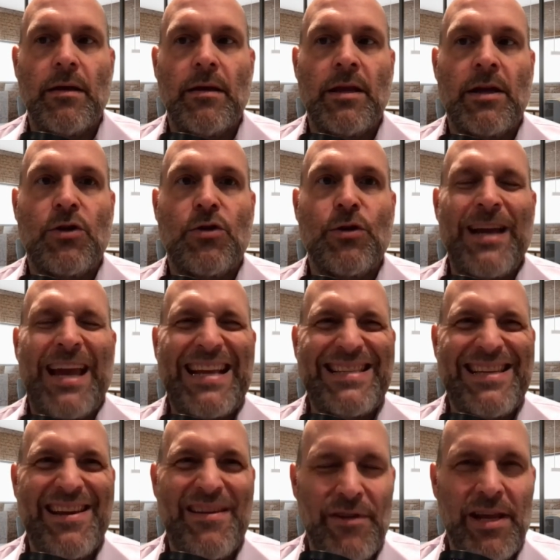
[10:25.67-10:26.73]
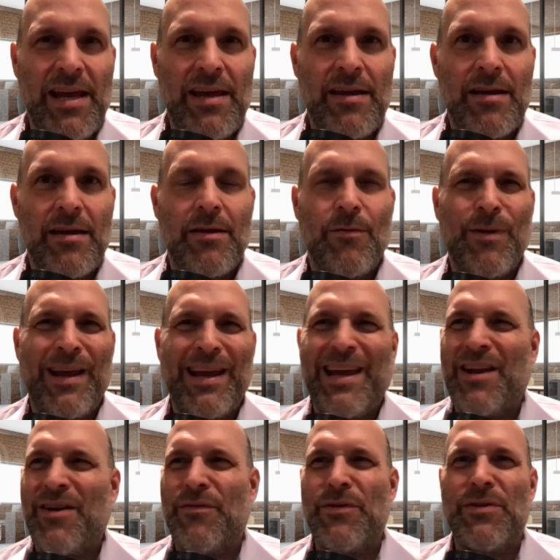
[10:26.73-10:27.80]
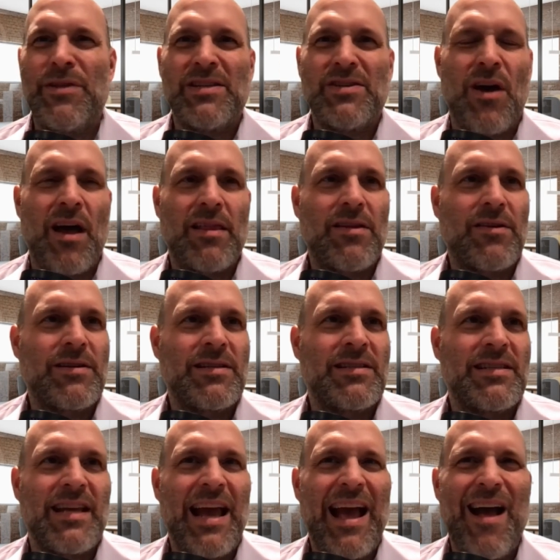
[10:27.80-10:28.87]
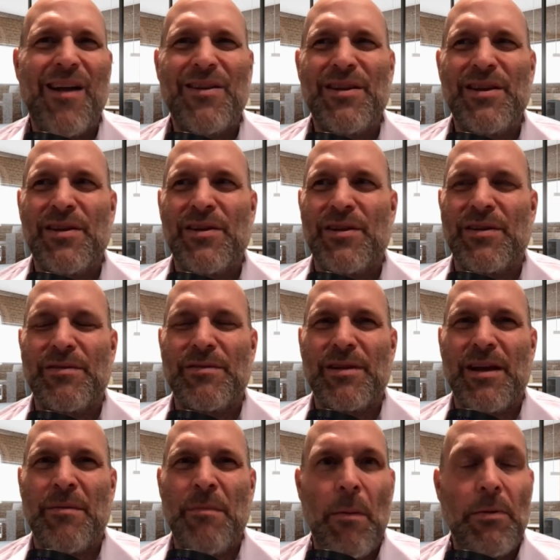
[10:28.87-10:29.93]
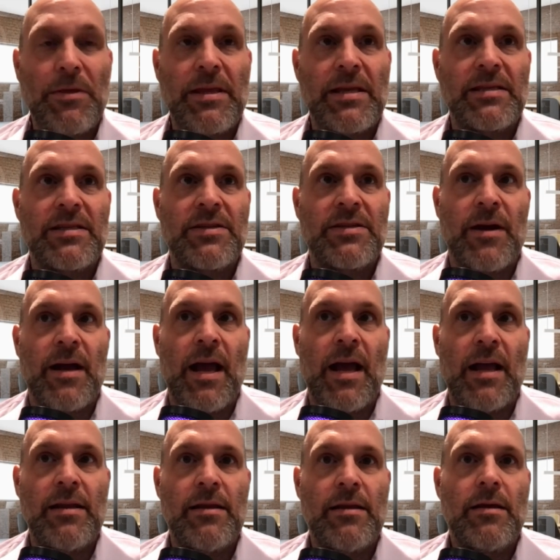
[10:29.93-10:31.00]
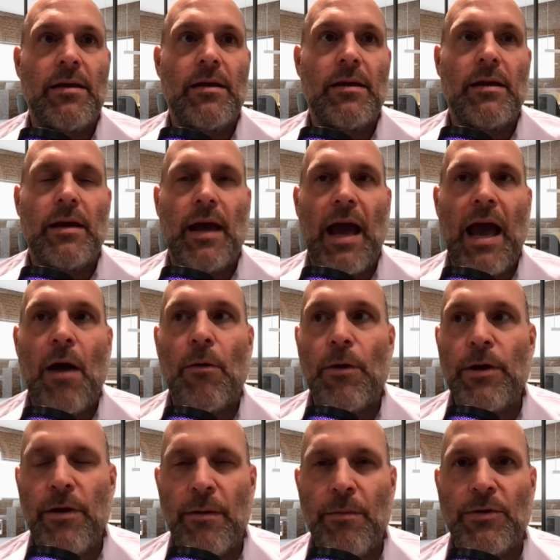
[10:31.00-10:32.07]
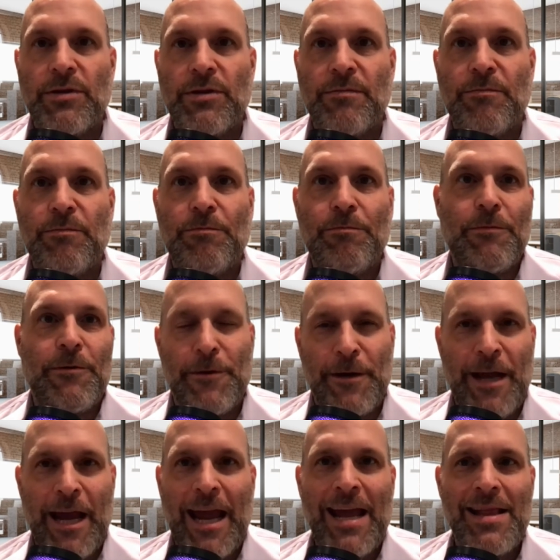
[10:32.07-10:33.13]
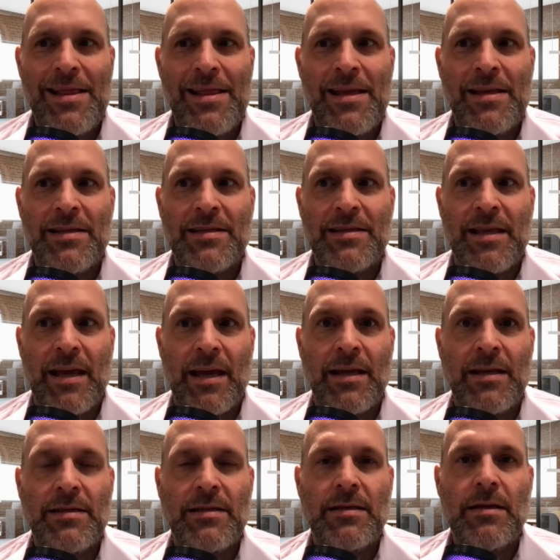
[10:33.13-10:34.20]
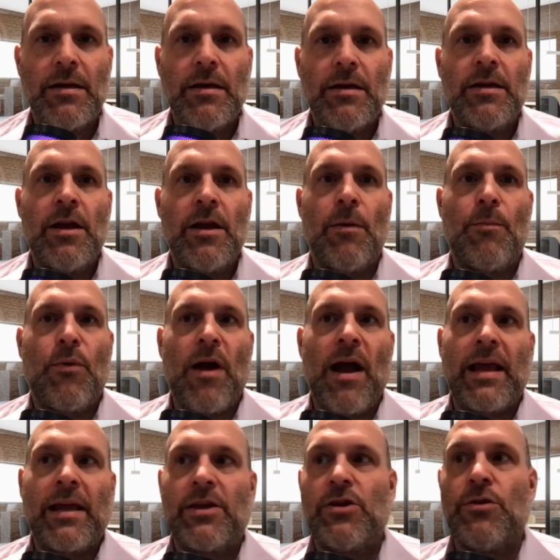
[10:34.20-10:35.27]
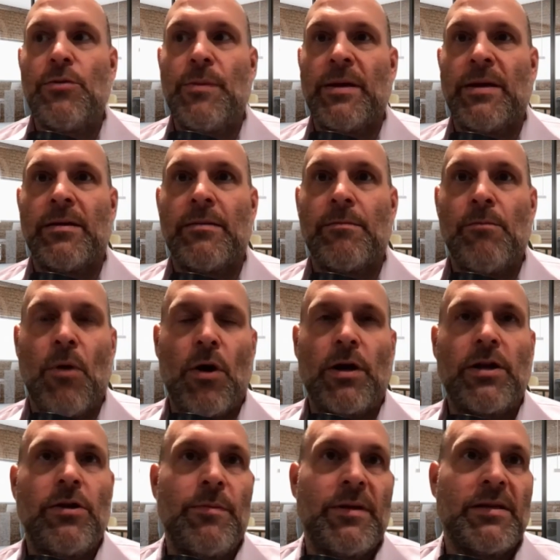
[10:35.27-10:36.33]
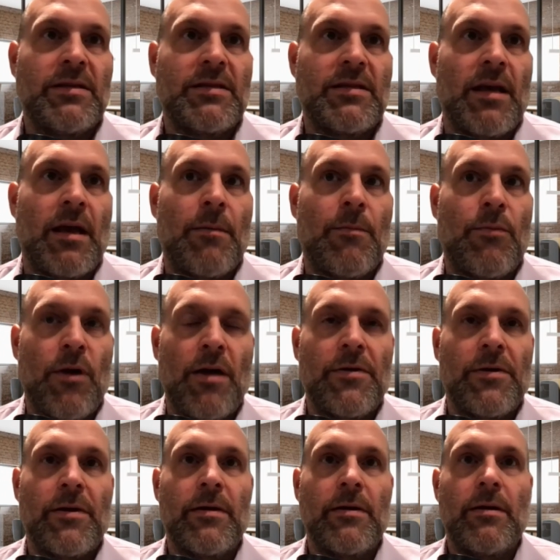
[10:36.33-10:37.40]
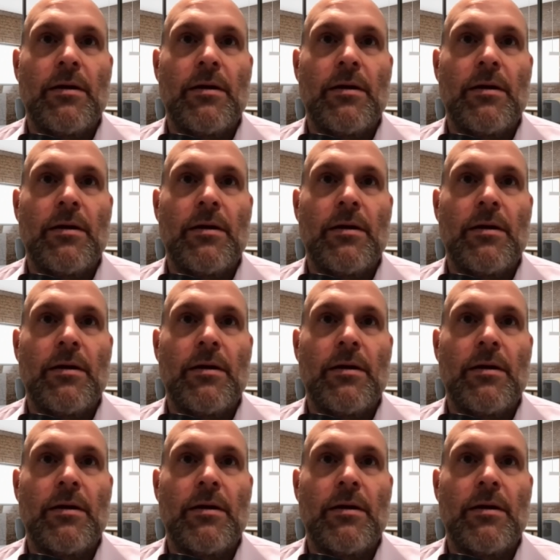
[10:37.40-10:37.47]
the creativity. When I interview these authors and say, how do you come up with this in your head? How are you able to create these things? You know, Brian Cuban, Mark Cuban's brother,